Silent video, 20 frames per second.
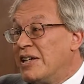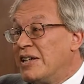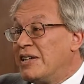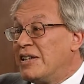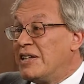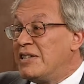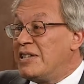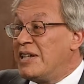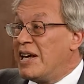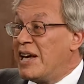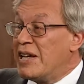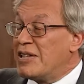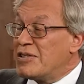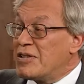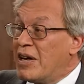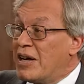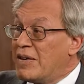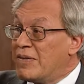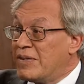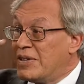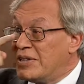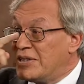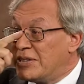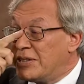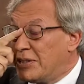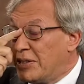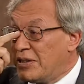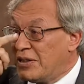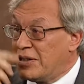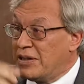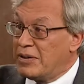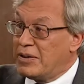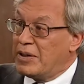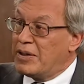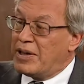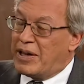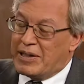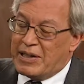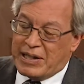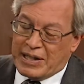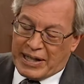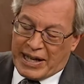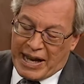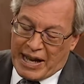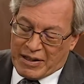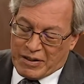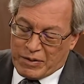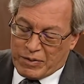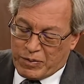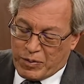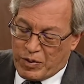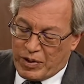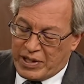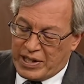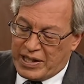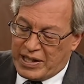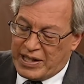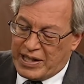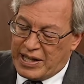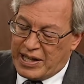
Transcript: The DA's office in California,